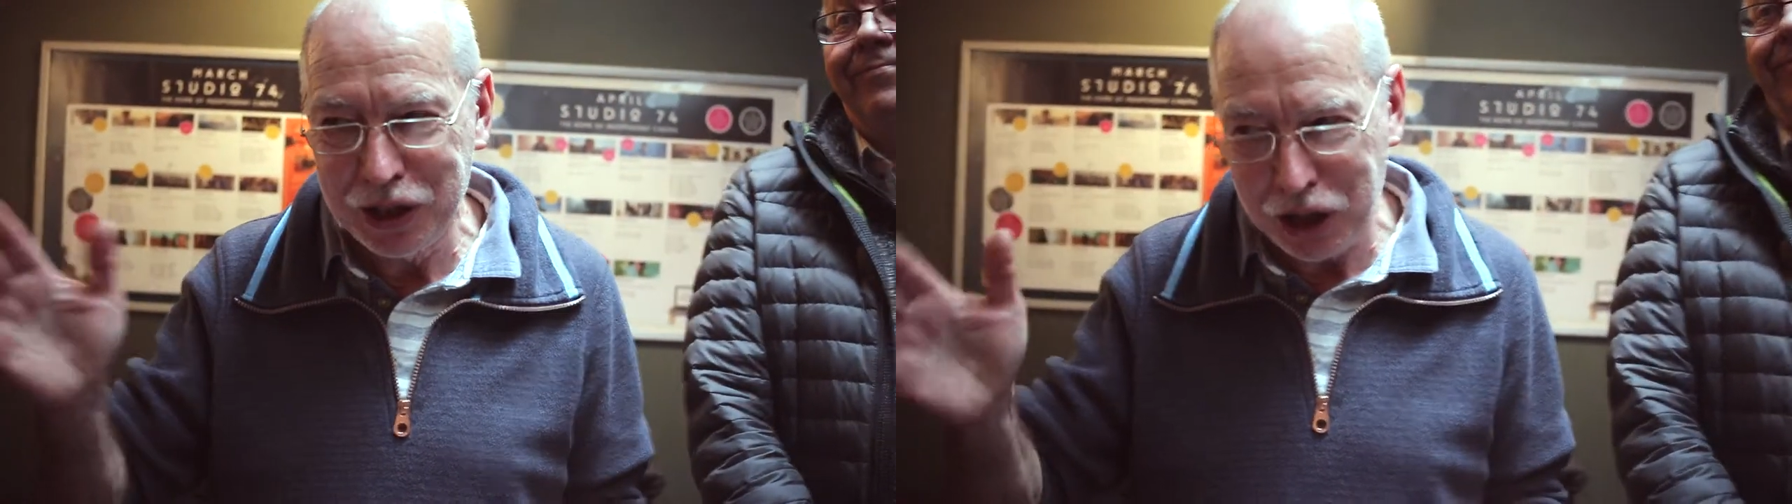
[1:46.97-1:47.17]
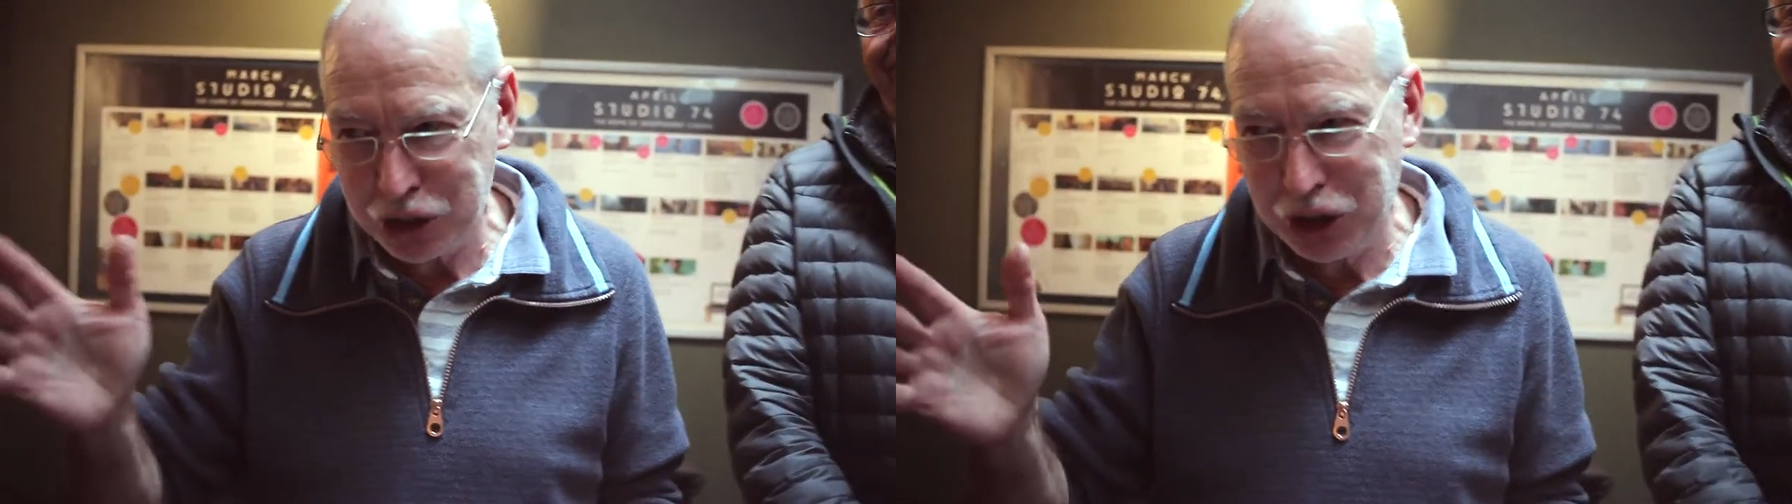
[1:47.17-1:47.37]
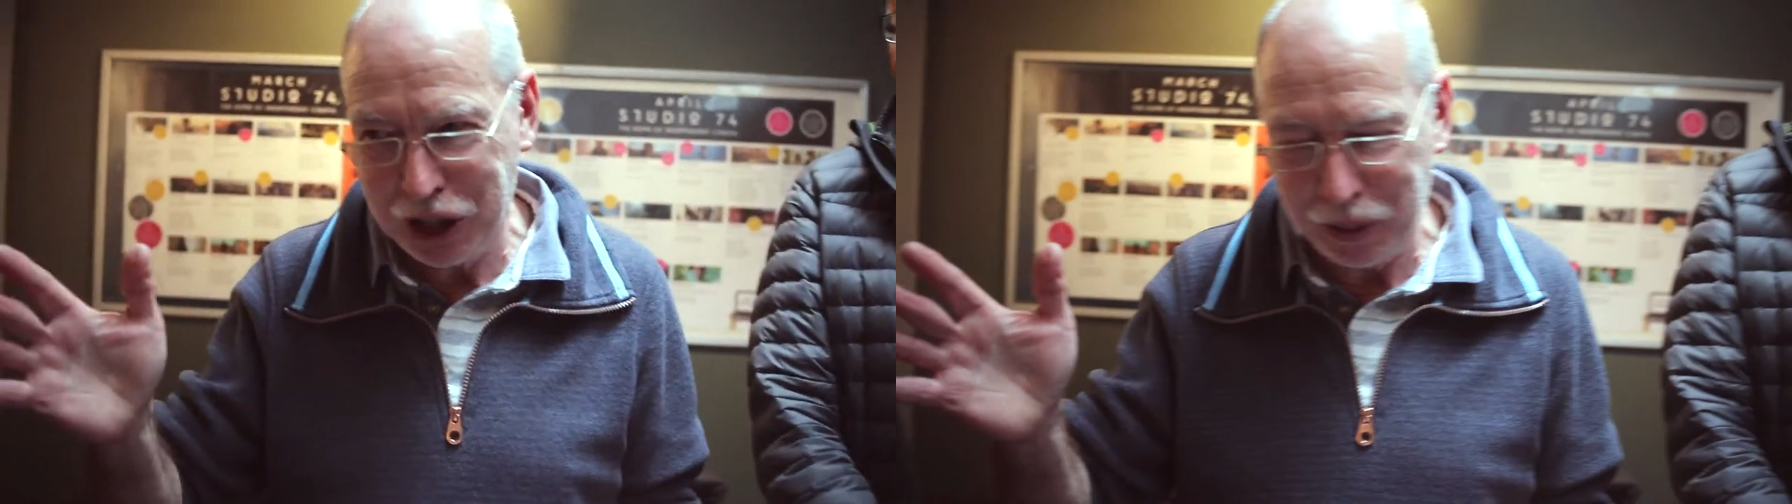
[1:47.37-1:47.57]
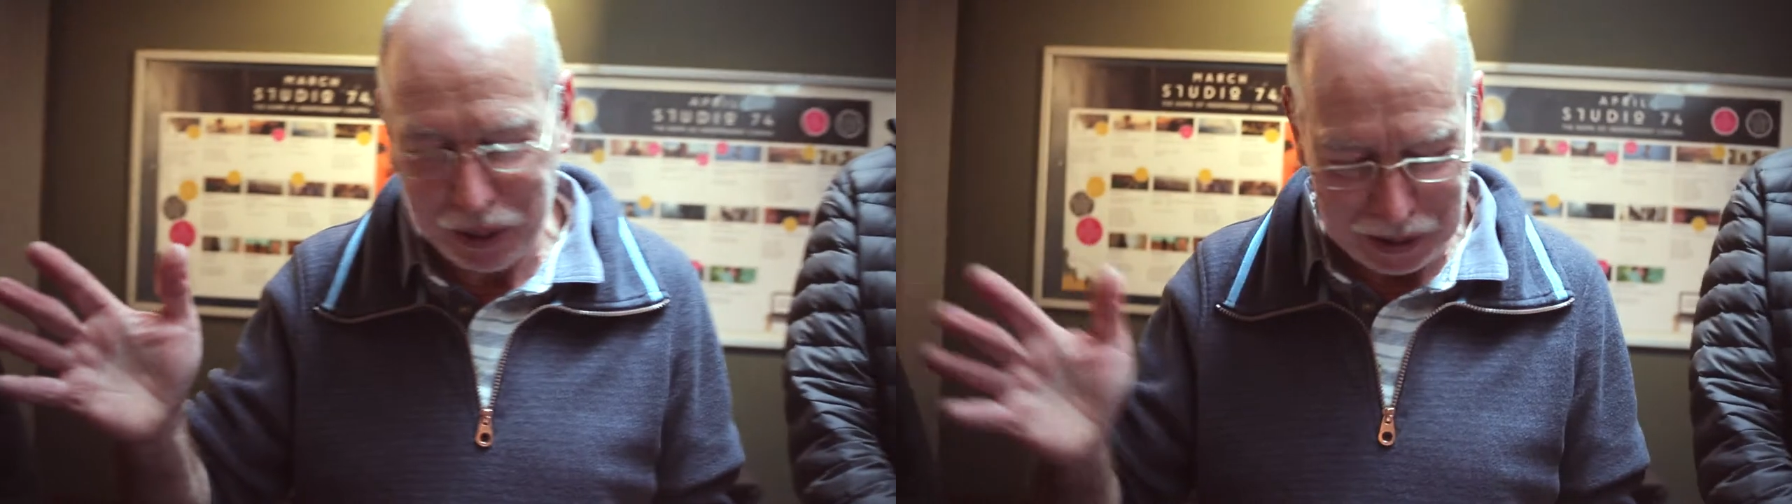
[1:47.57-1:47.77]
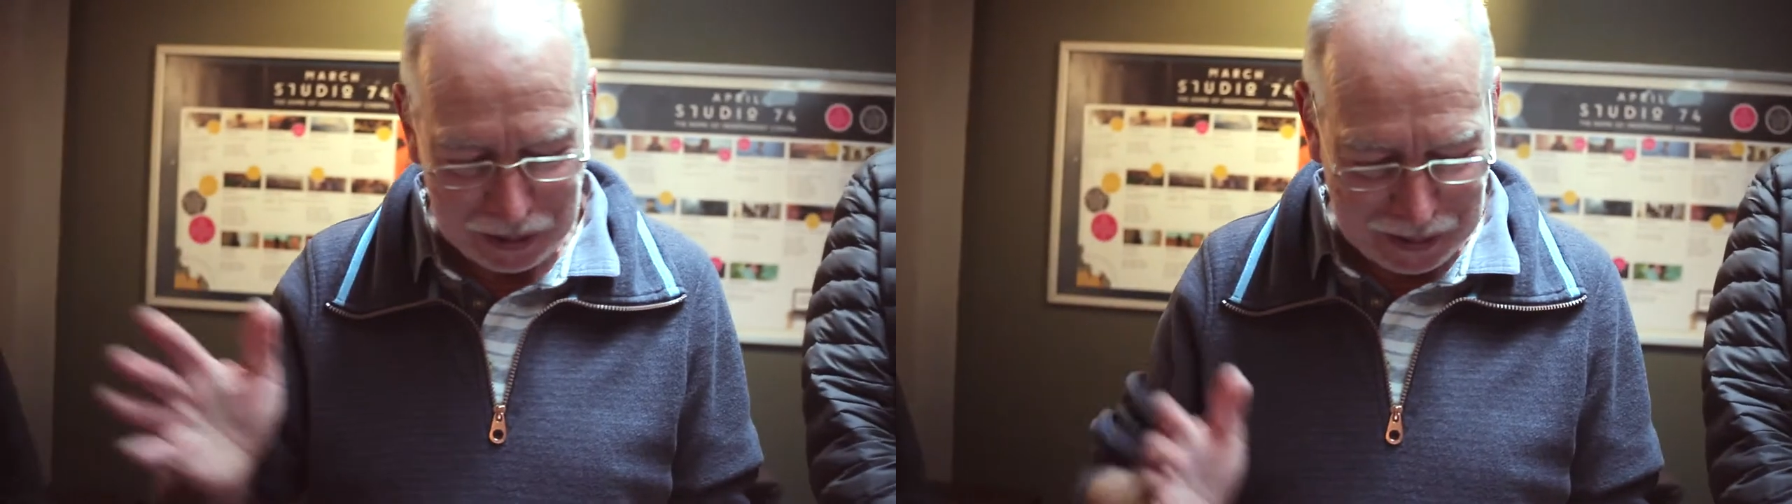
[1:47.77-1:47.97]
nutshell.
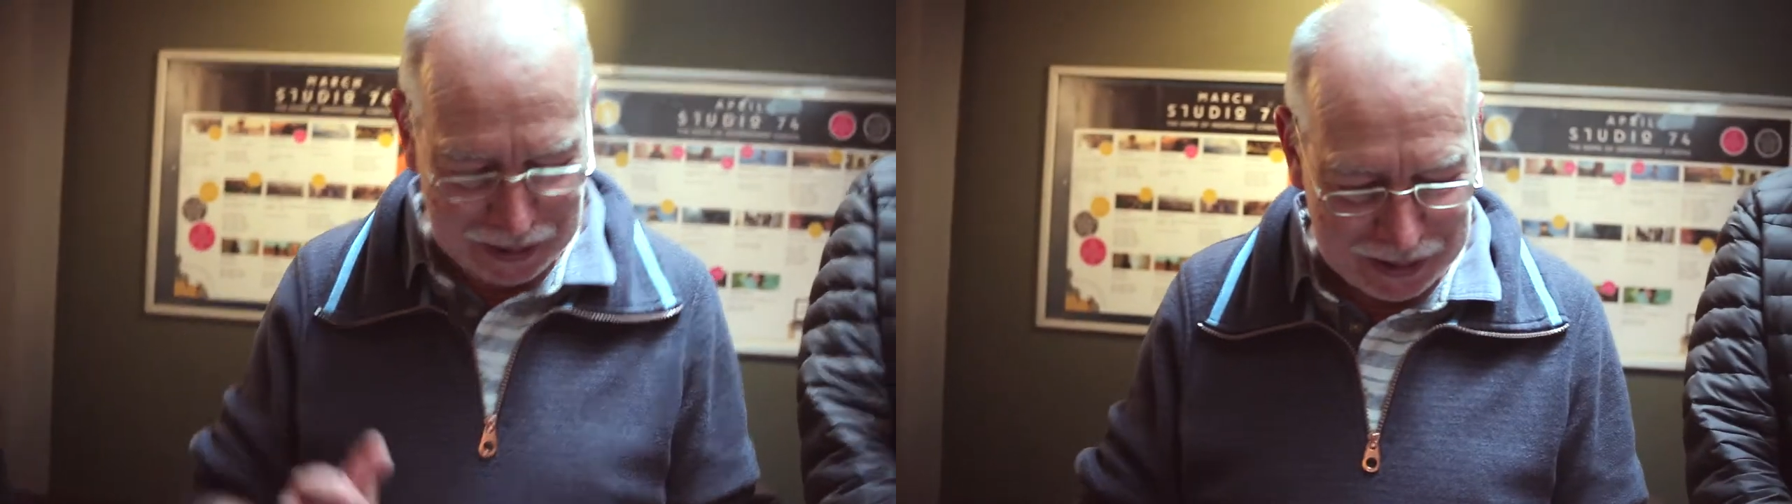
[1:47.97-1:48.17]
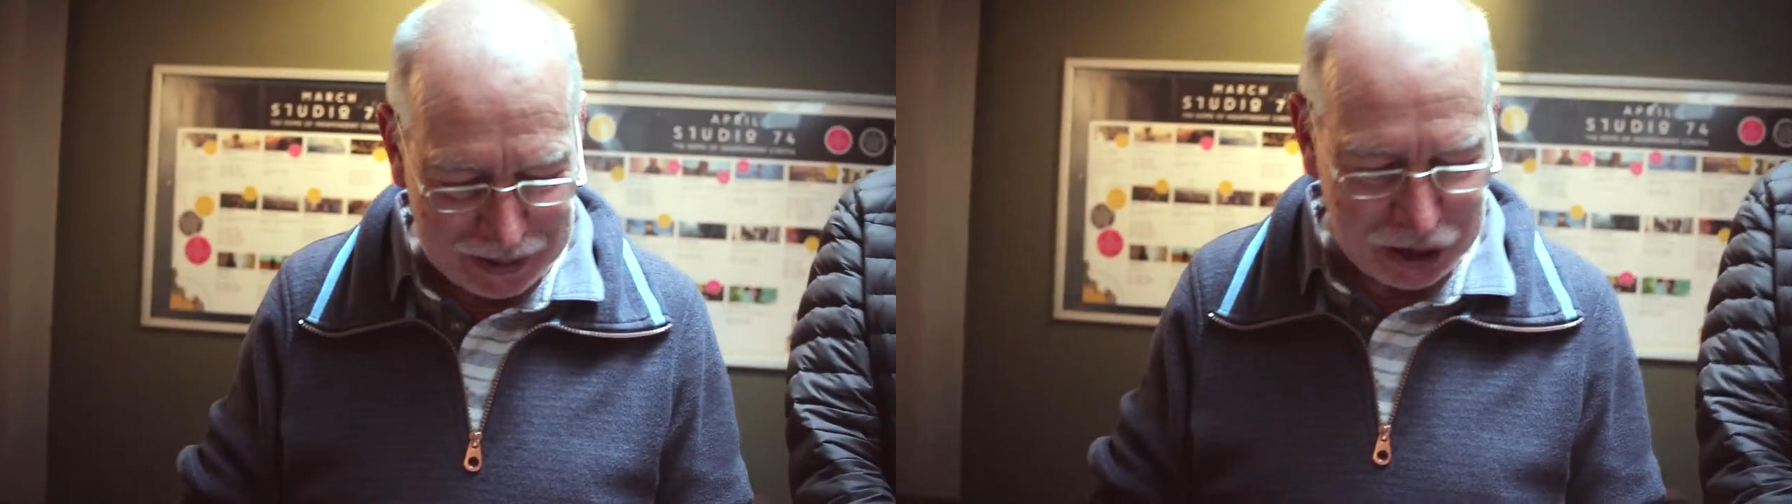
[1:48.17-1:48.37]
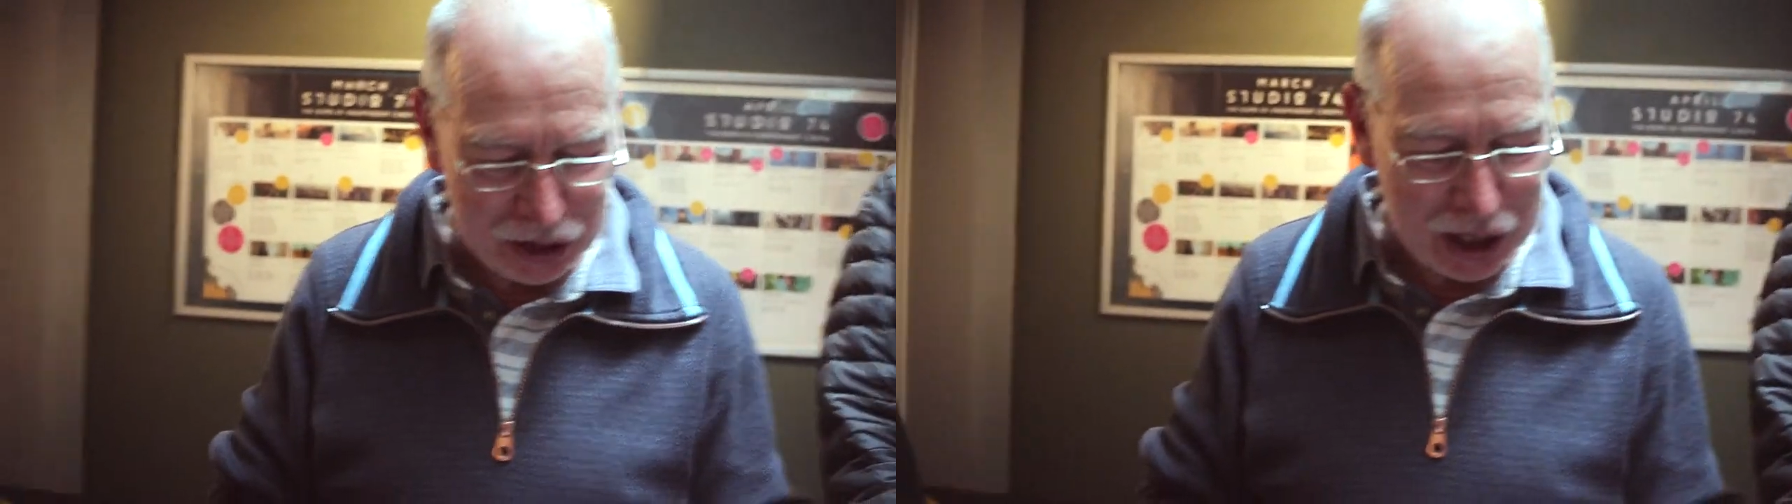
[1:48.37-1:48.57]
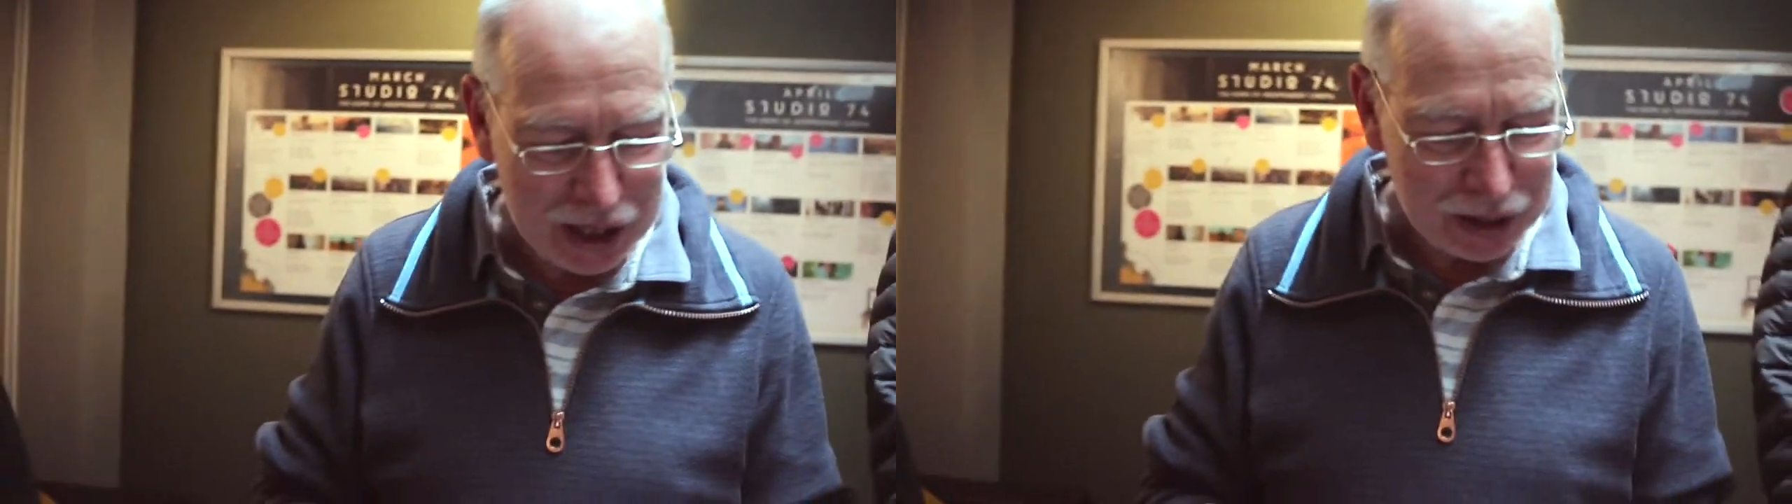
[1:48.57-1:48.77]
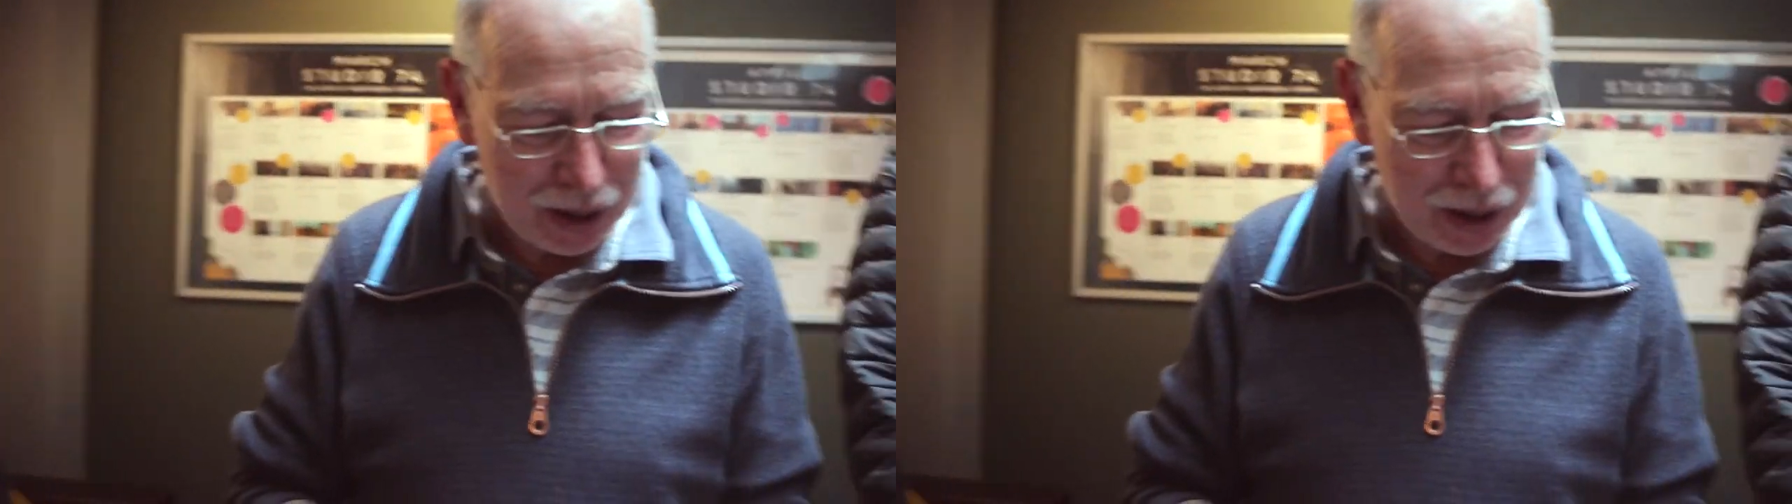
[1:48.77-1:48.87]
She says,